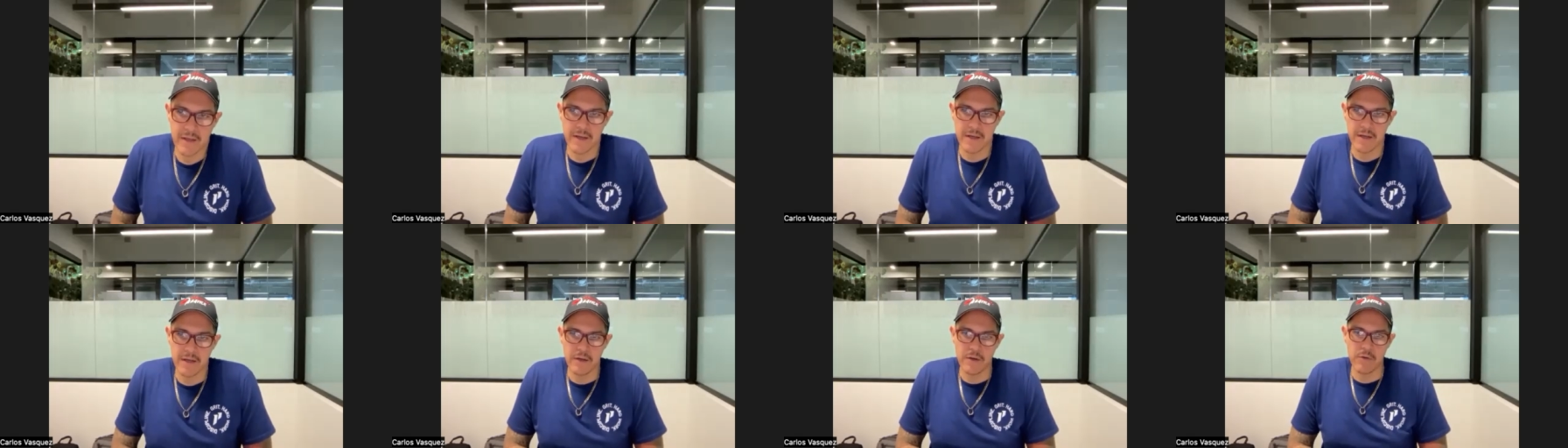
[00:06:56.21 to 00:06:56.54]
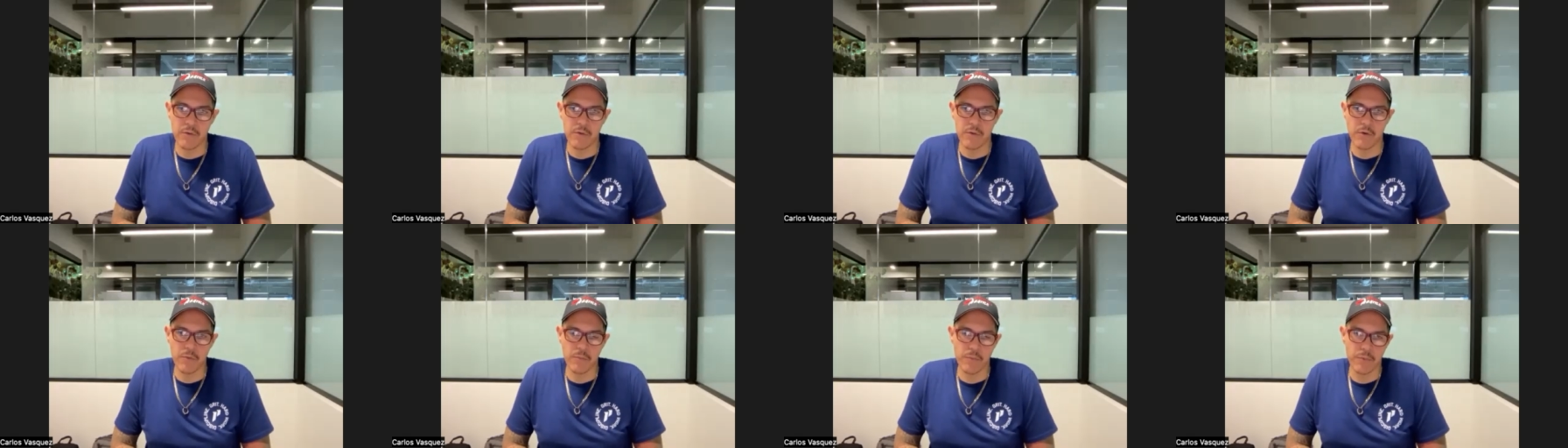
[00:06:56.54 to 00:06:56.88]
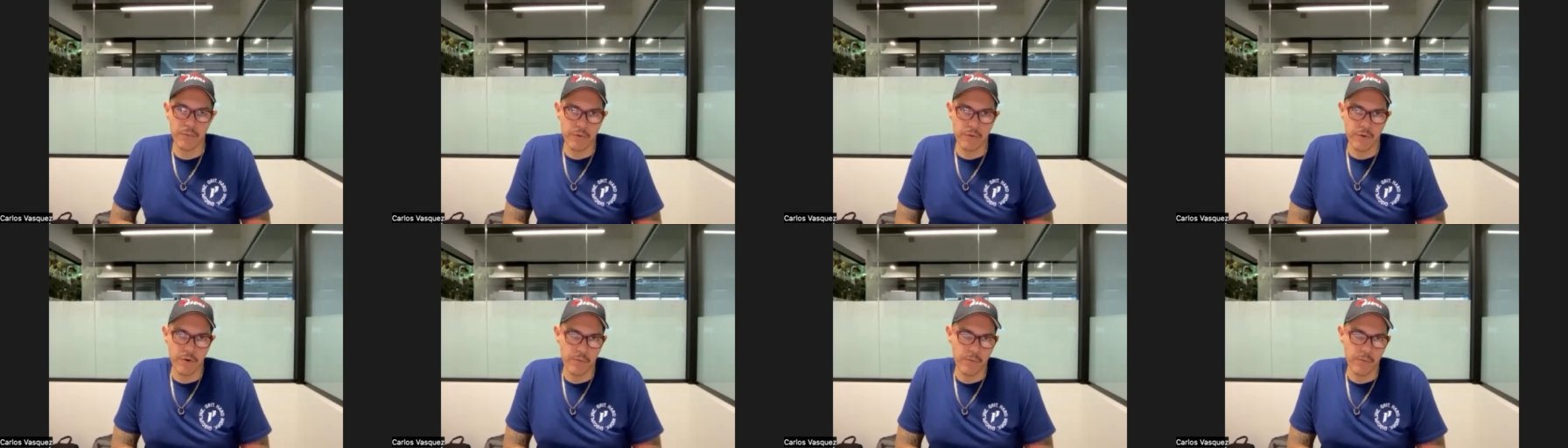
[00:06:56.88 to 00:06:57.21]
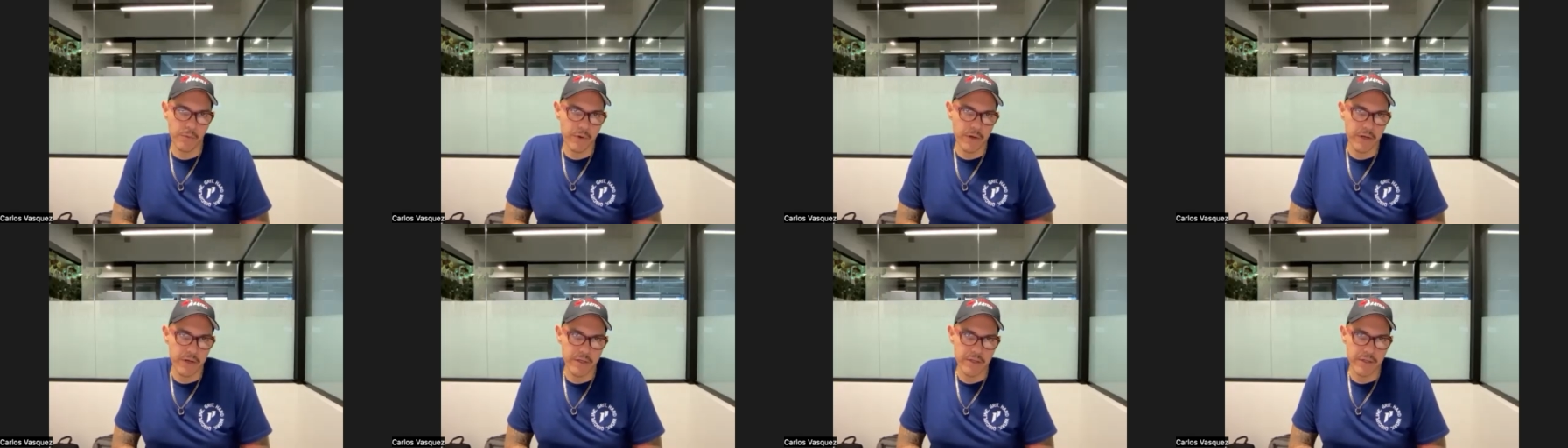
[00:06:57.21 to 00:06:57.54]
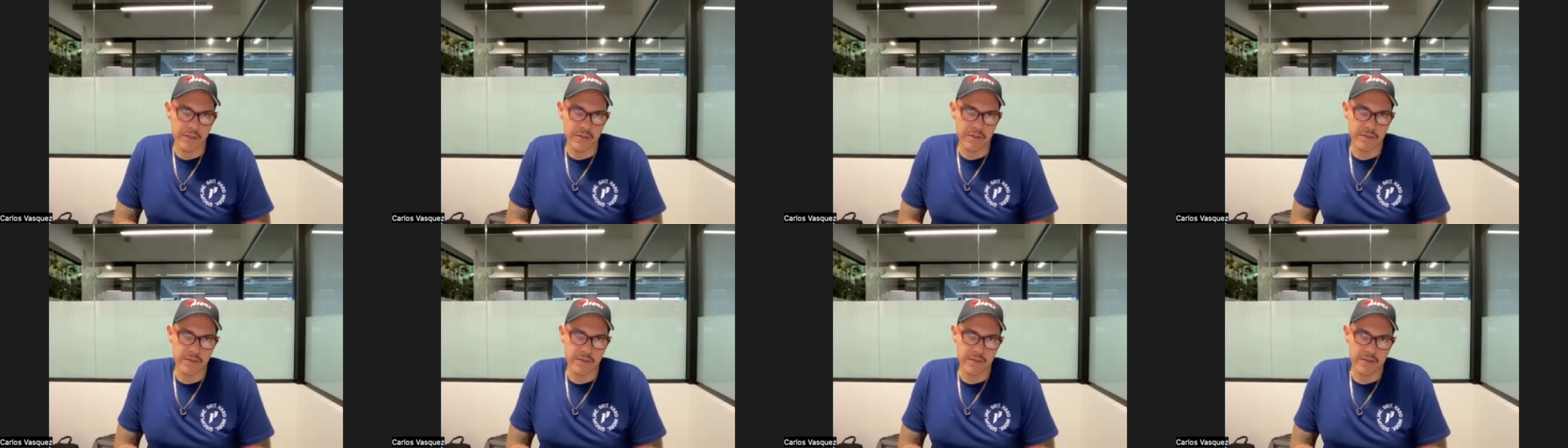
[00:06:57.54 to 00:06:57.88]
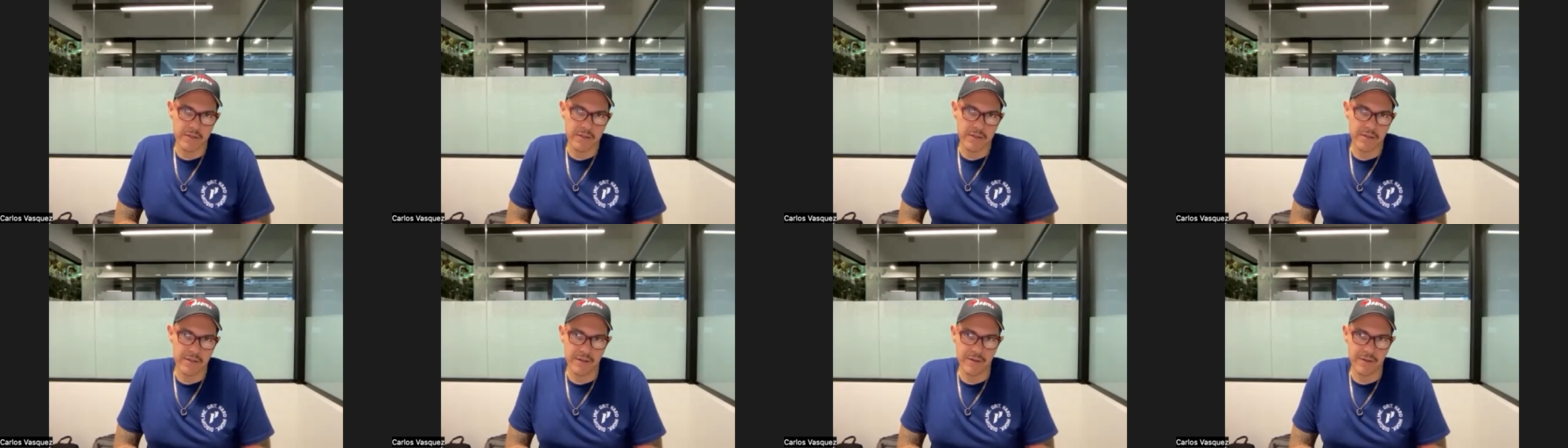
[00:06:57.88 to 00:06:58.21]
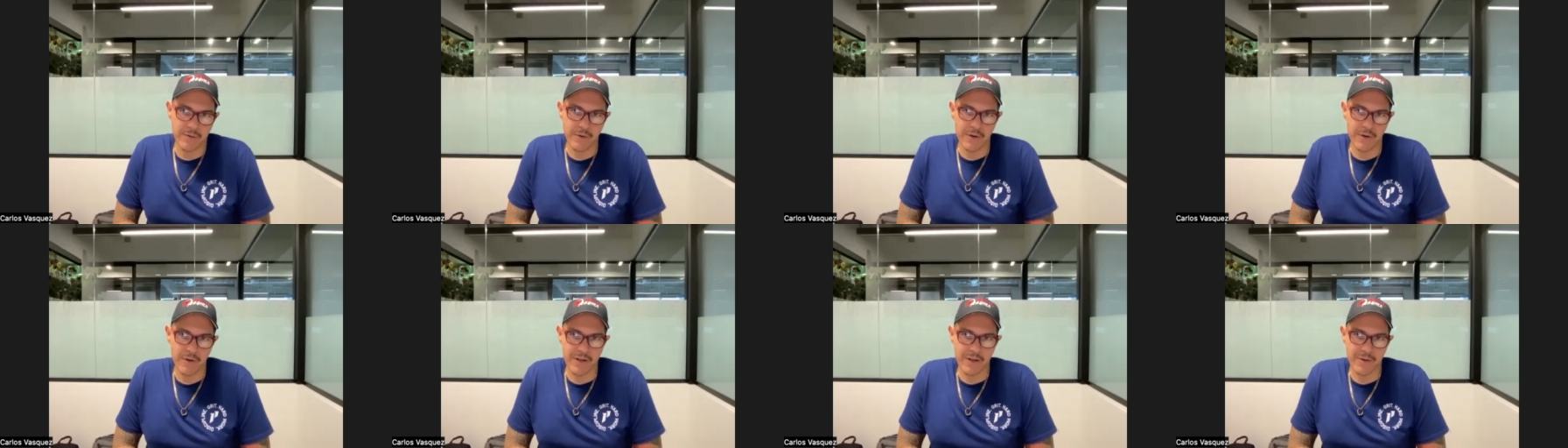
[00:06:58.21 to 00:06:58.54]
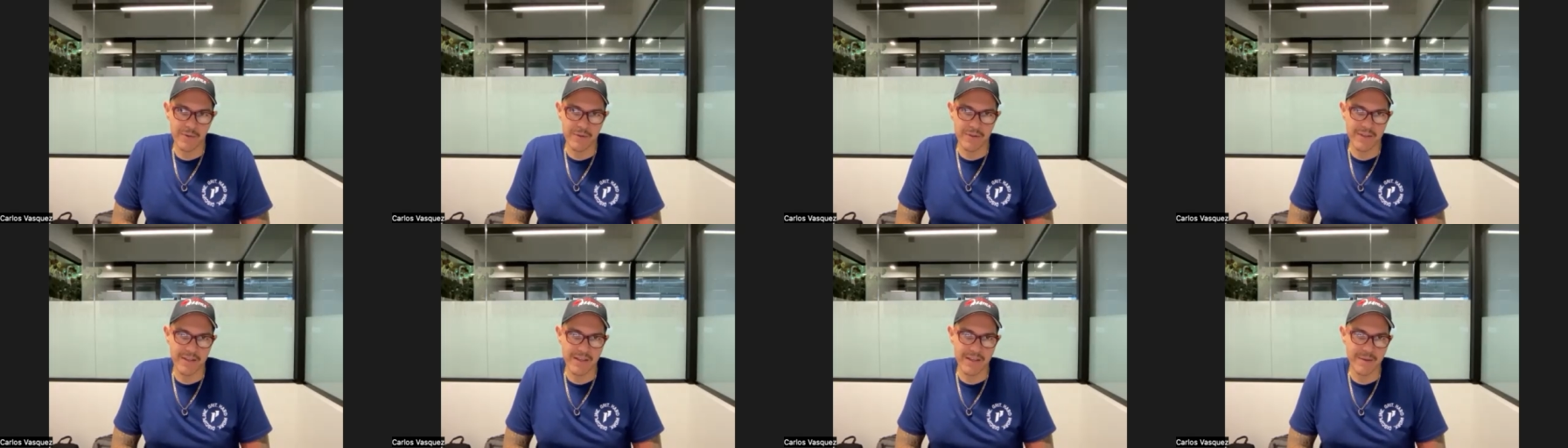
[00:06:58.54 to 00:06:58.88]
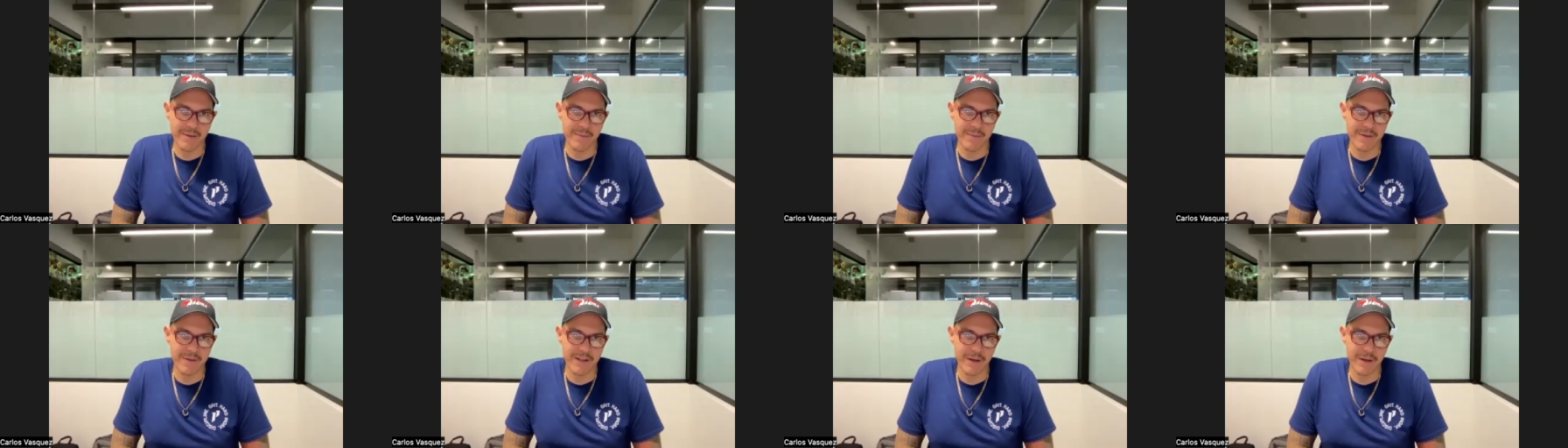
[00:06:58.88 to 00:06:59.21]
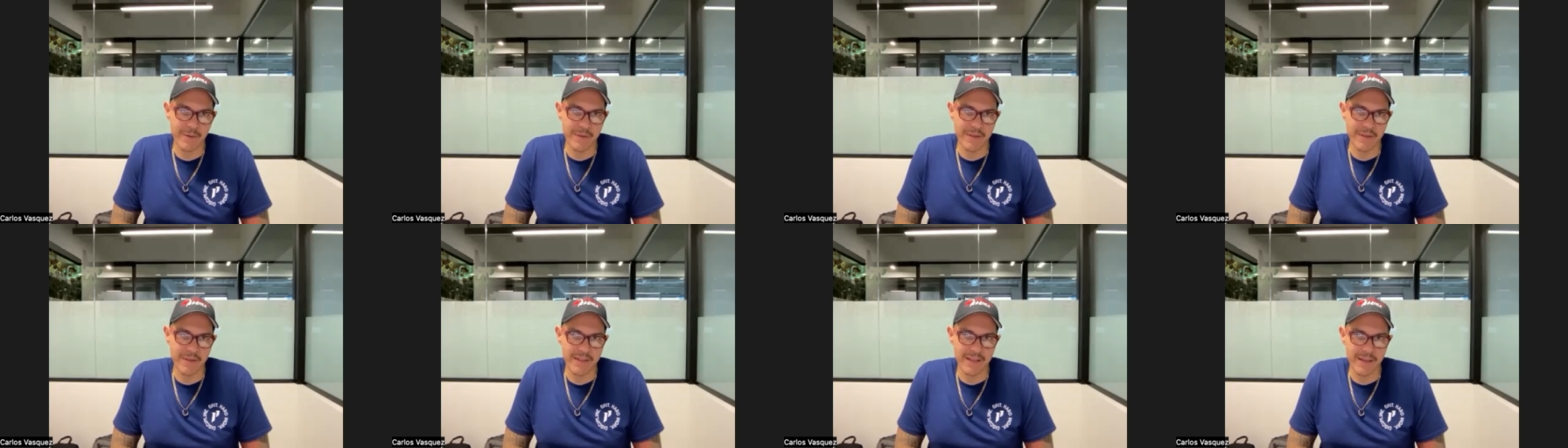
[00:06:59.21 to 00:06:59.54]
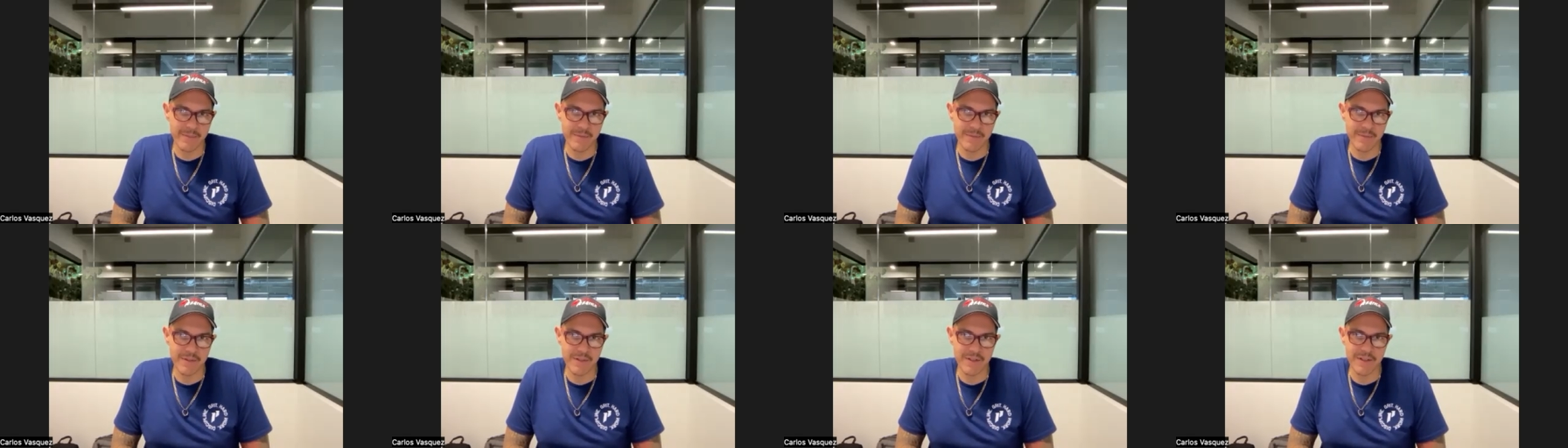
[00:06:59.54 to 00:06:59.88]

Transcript: uh, corp- corporations, you know, working with them and helping them to